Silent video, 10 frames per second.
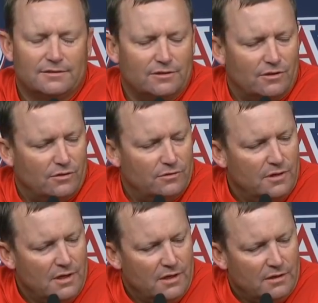So
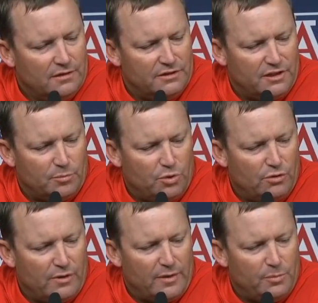legit put
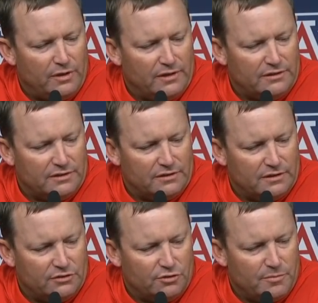away pitch and,
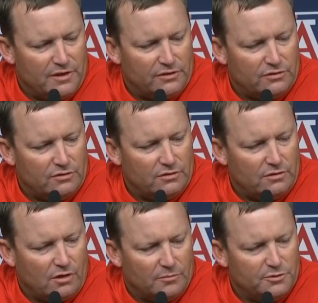and tremendous
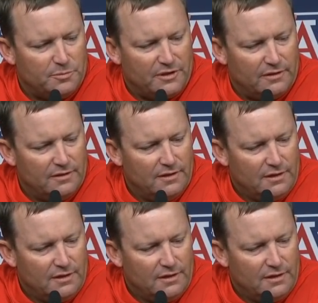arm speed.